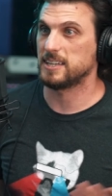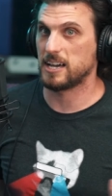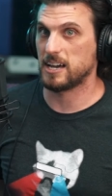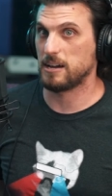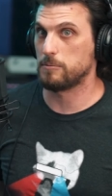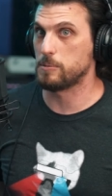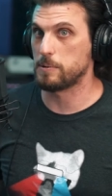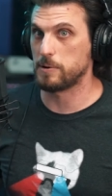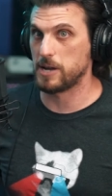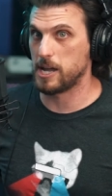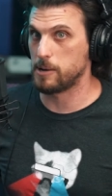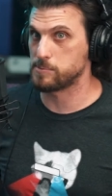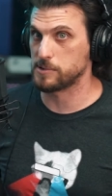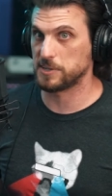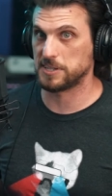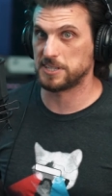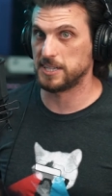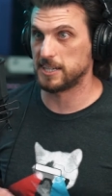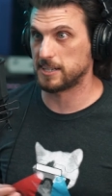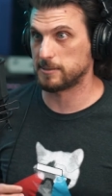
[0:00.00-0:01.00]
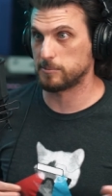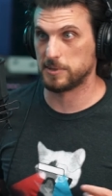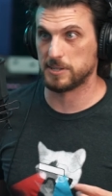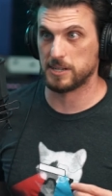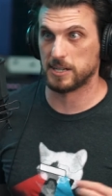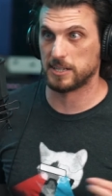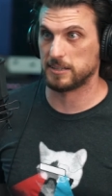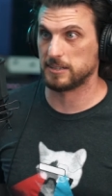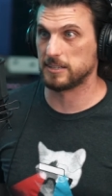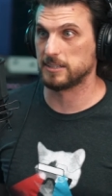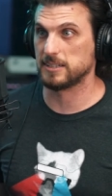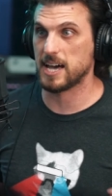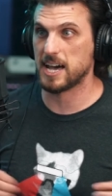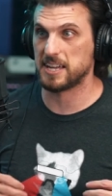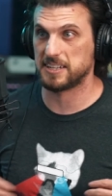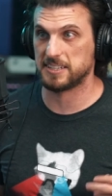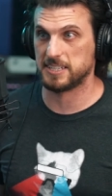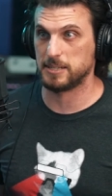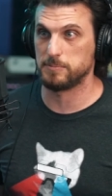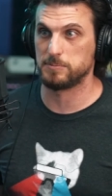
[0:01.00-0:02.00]
I remember April sixth was like the
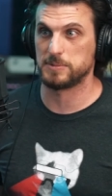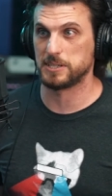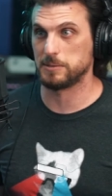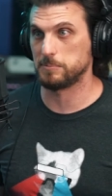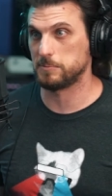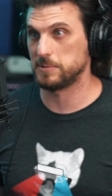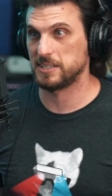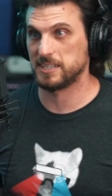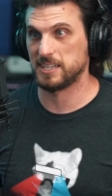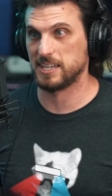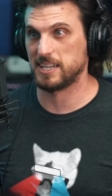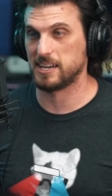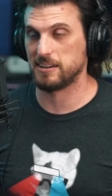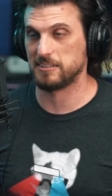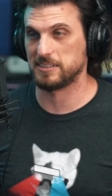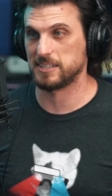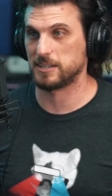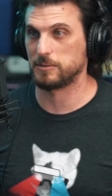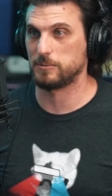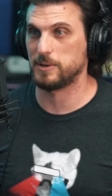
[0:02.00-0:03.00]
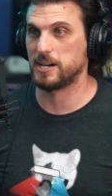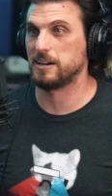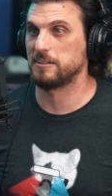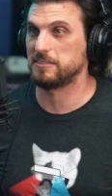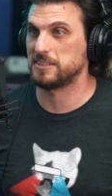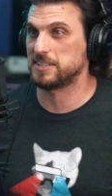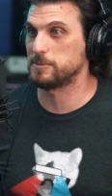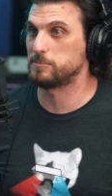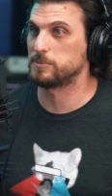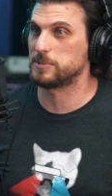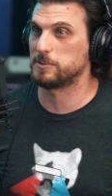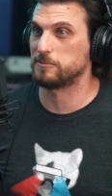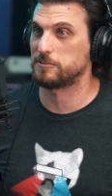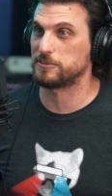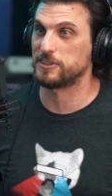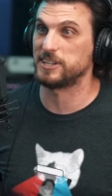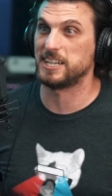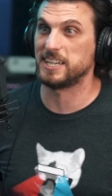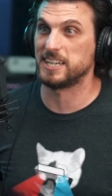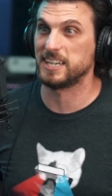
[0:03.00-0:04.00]
last symptom, and I was like, wow, symptom
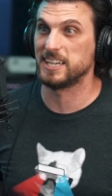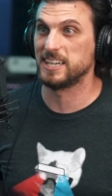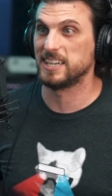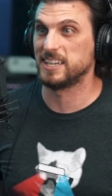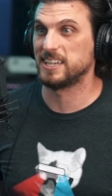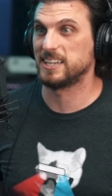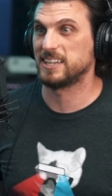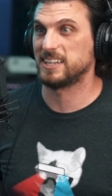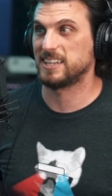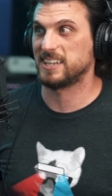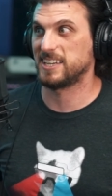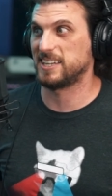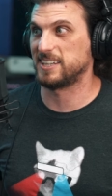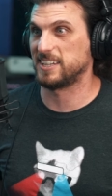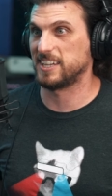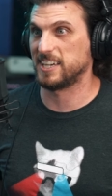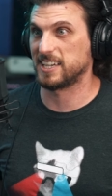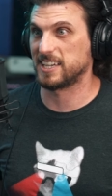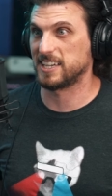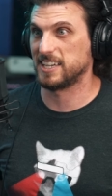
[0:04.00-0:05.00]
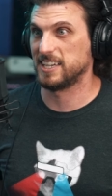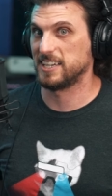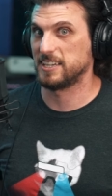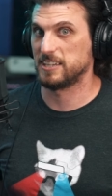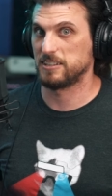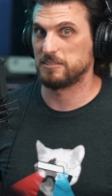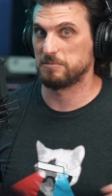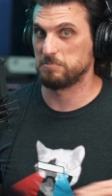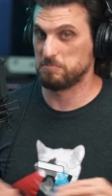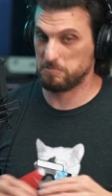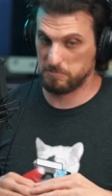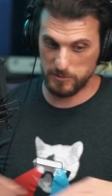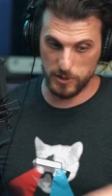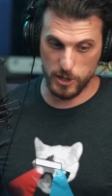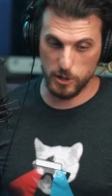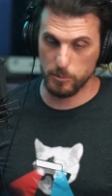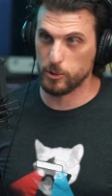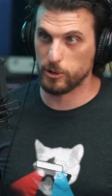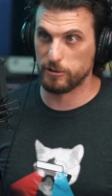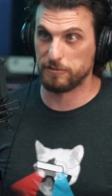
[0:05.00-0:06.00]
free, and like
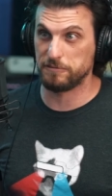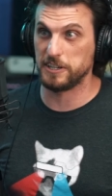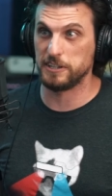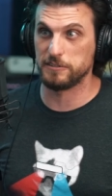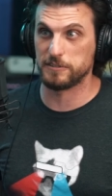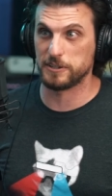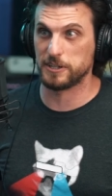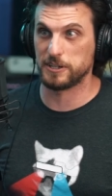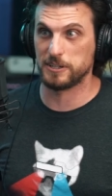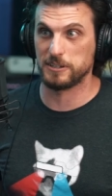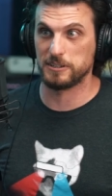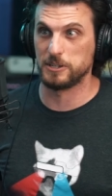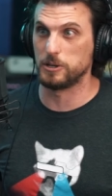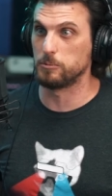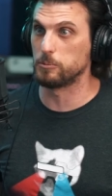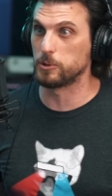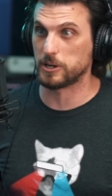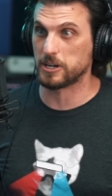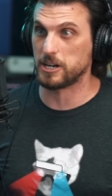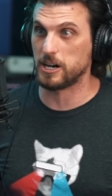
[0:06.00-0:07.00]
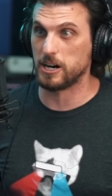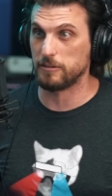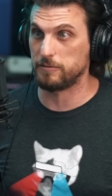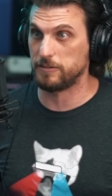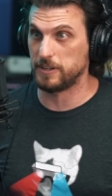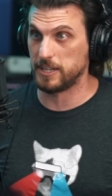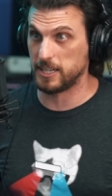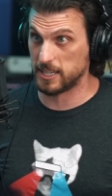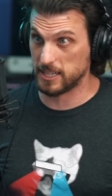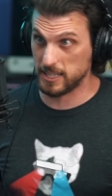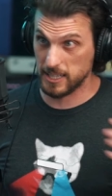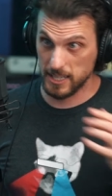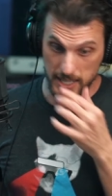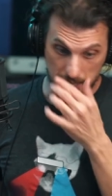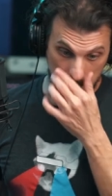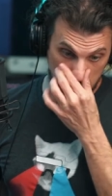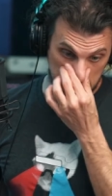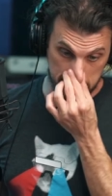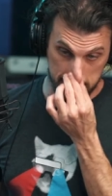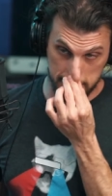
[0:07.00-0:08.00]
no more fever, no more coughing.
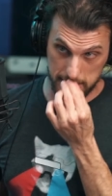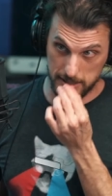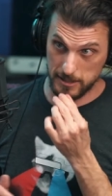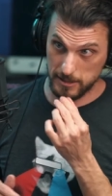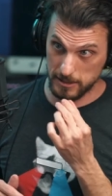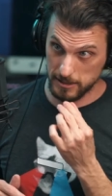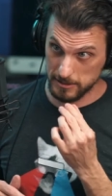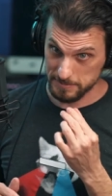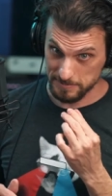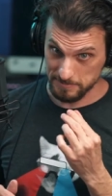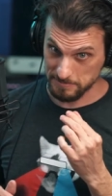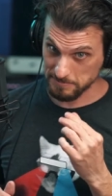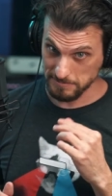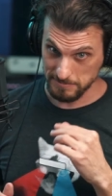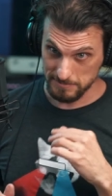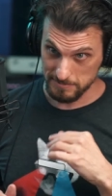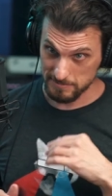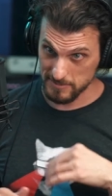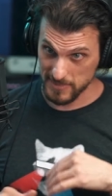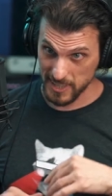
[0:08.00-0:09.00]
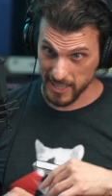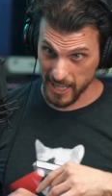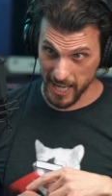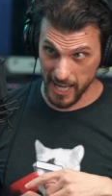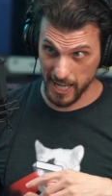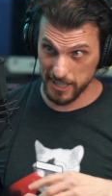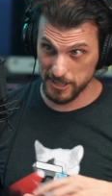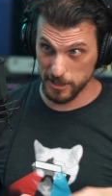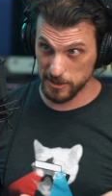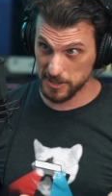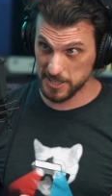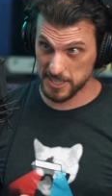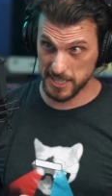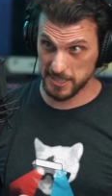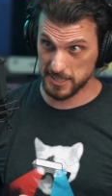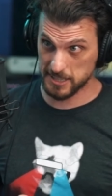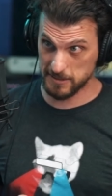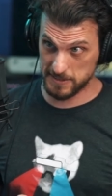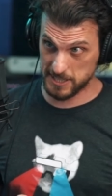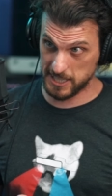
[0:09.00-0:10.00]
I still had no
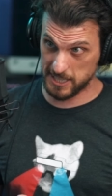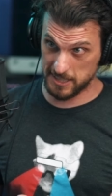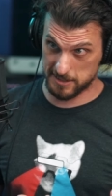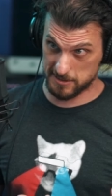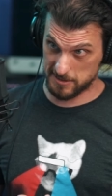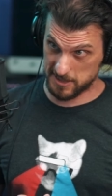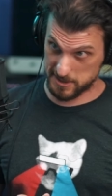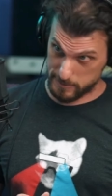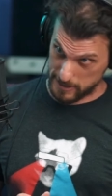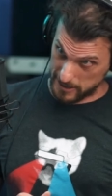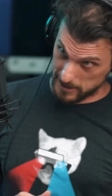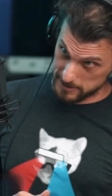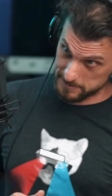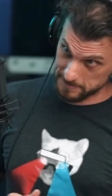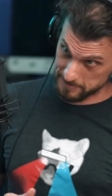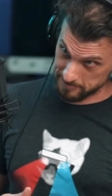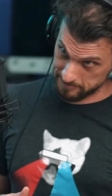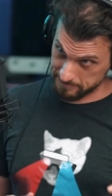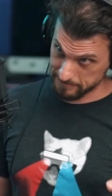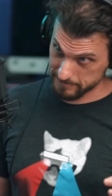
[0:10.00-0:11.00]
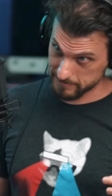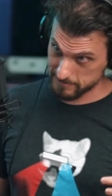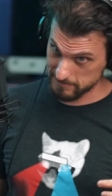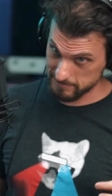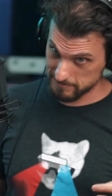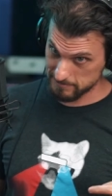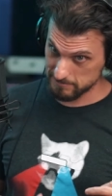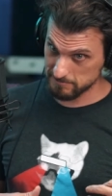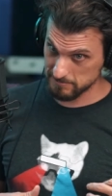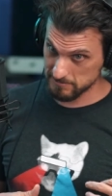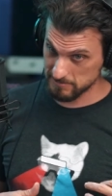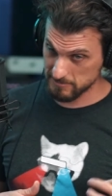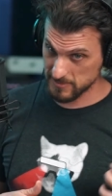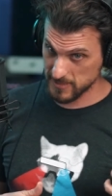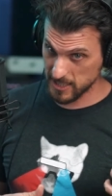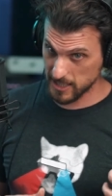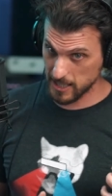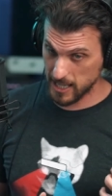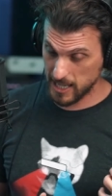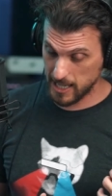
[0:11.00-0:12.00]
sense of taste or smell,
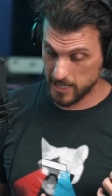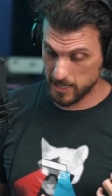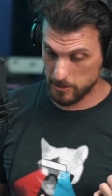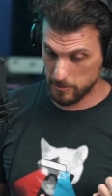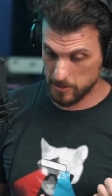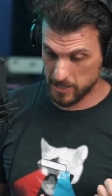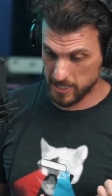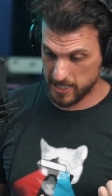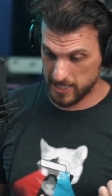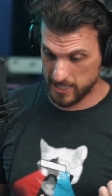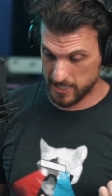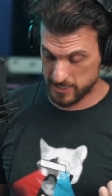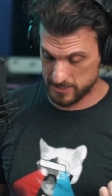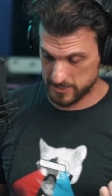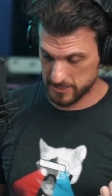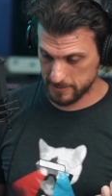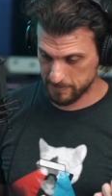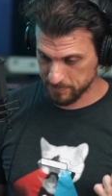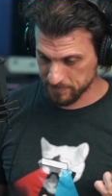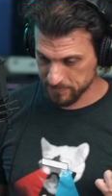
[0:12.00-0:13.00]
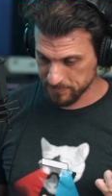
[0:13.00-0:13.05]
and, and